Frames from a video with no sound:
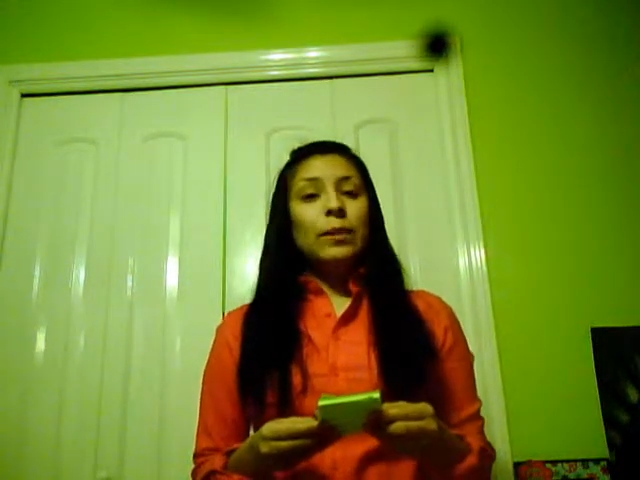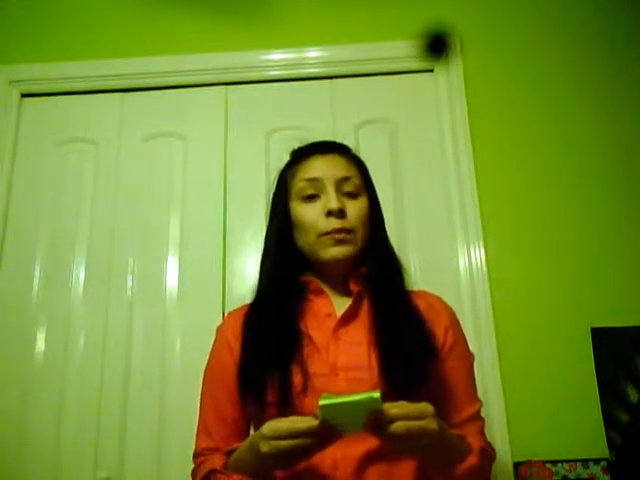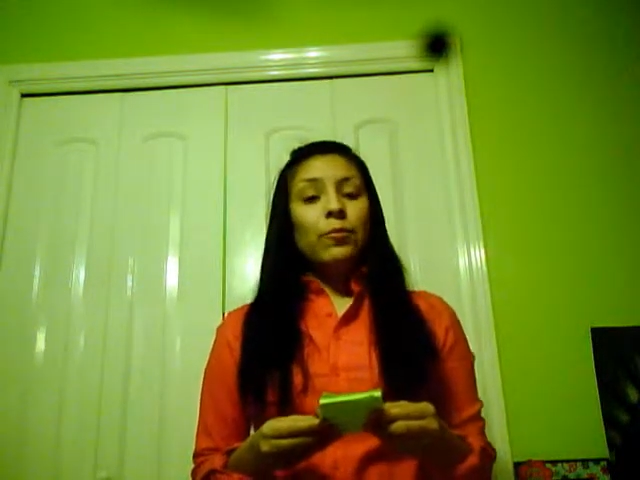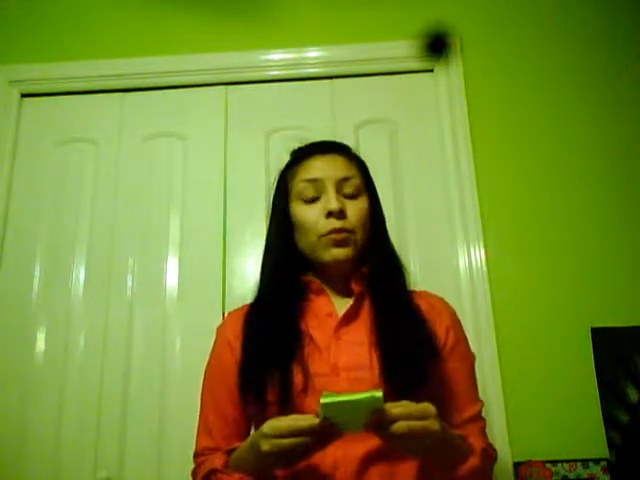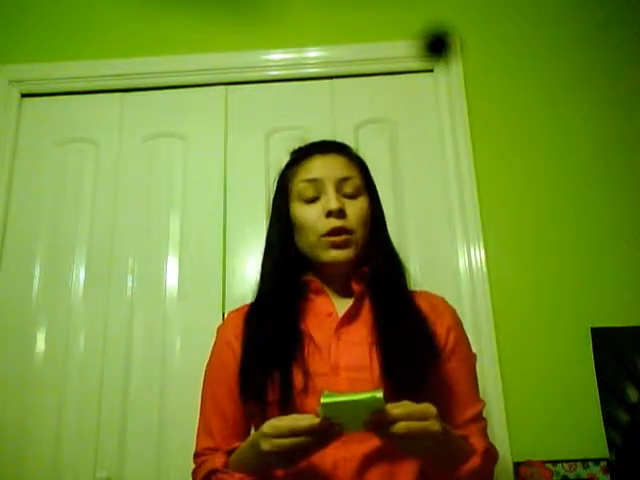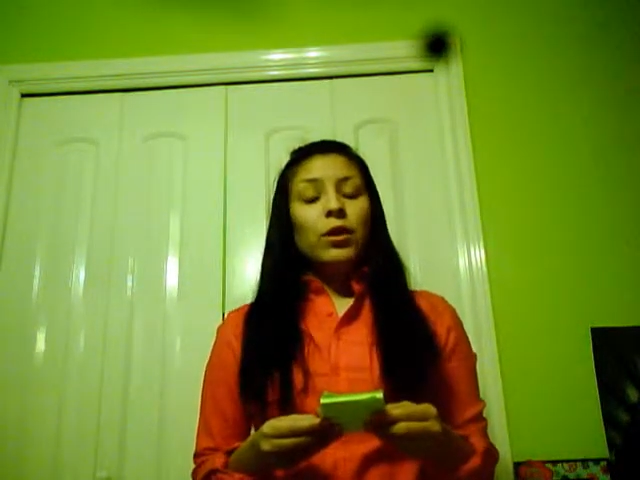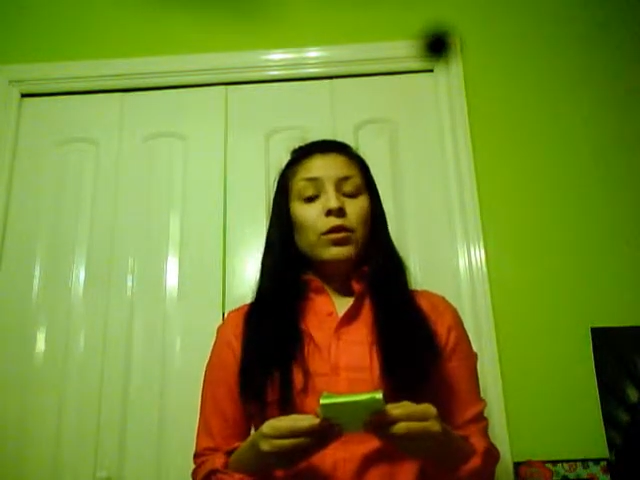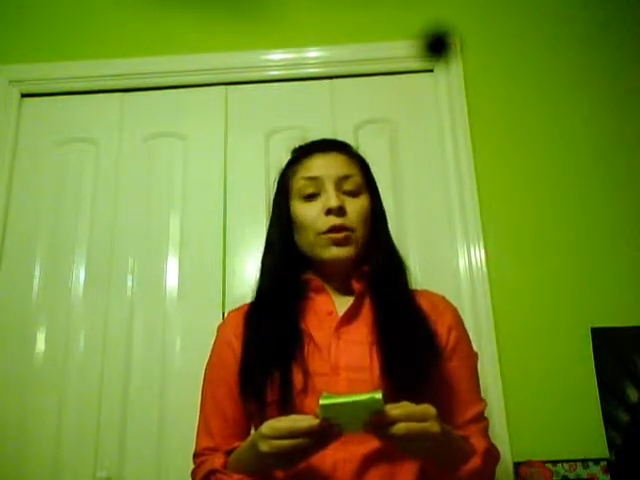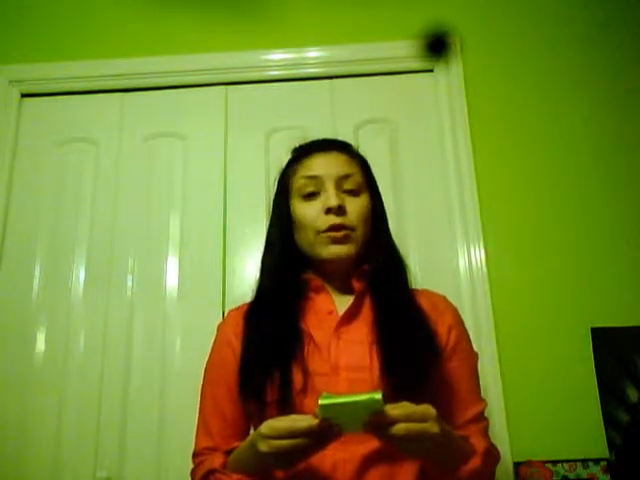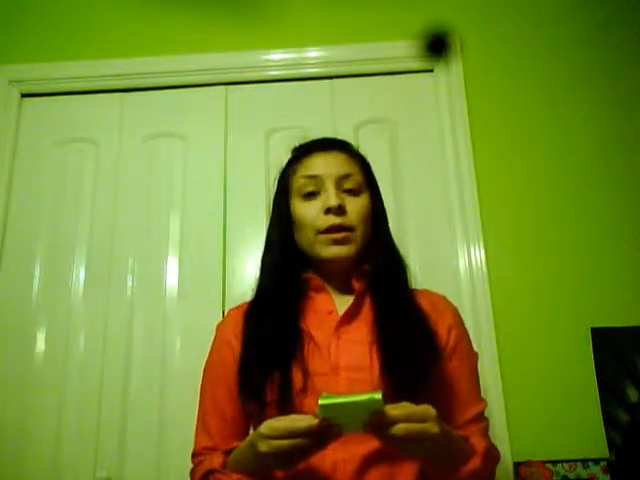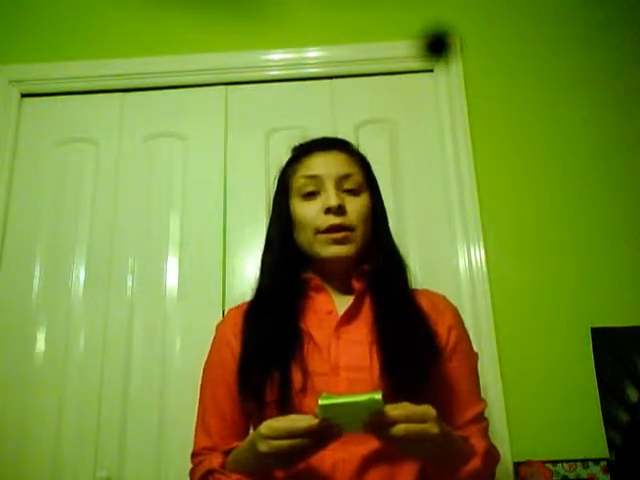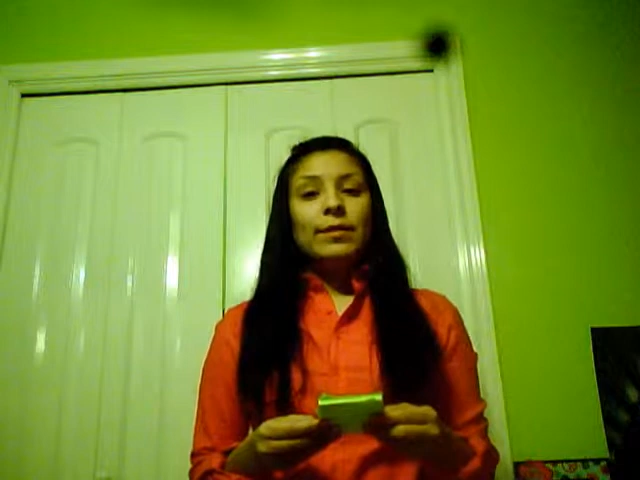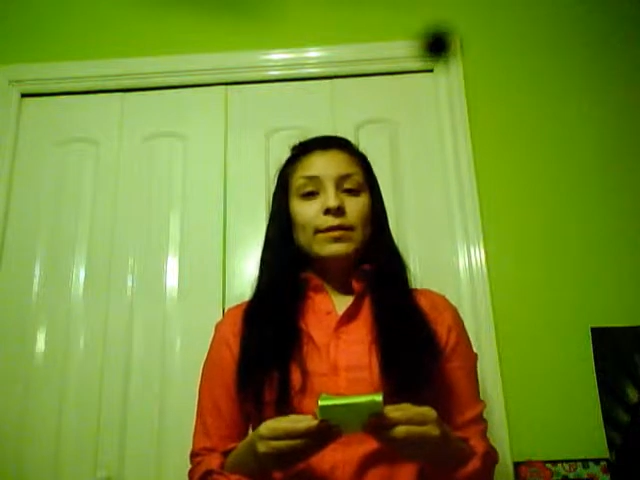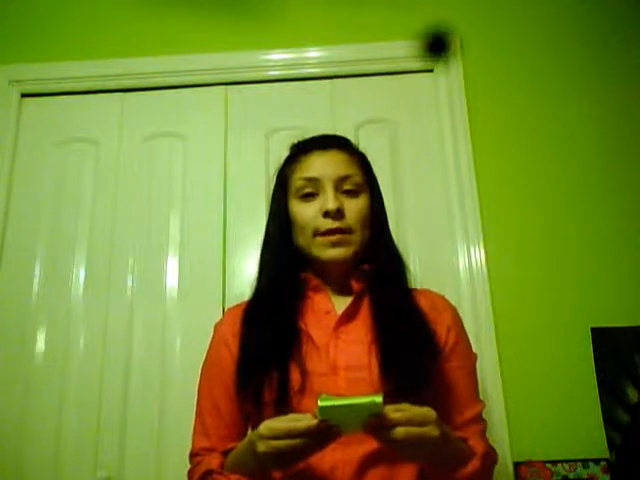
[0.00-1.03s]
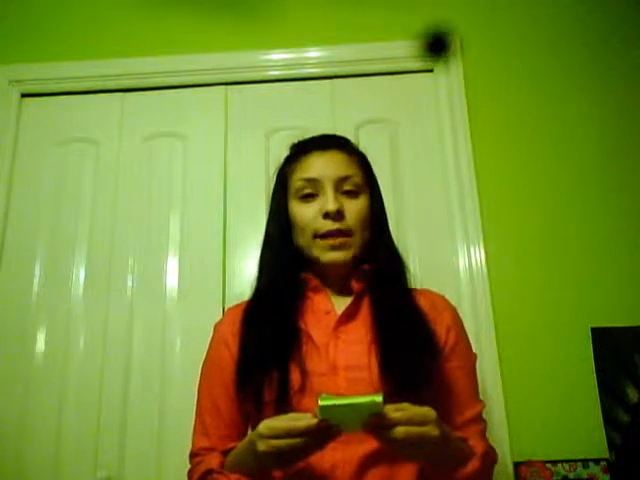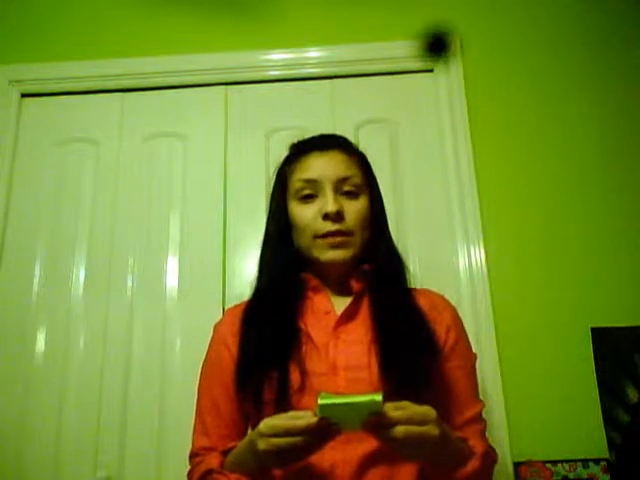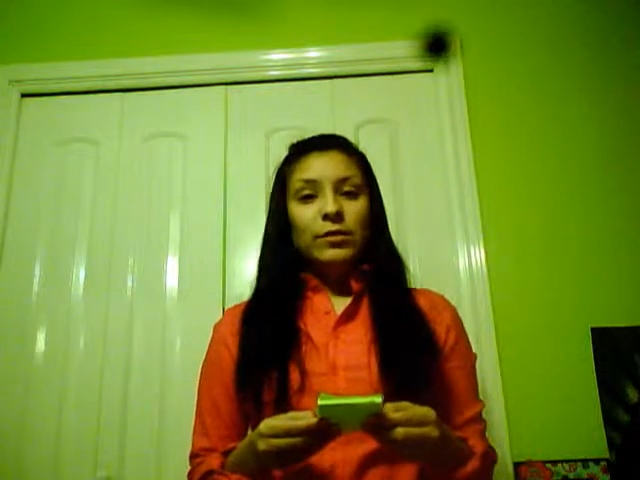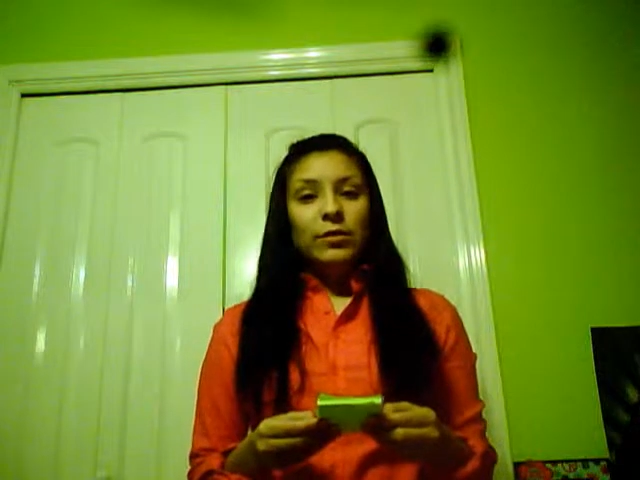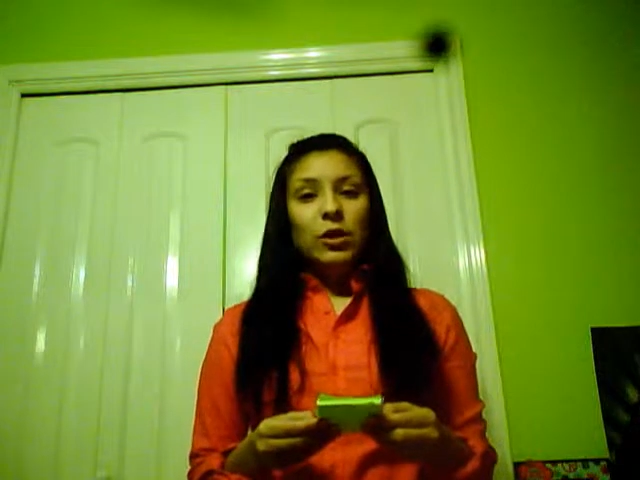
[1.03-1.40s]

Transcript: people in the United States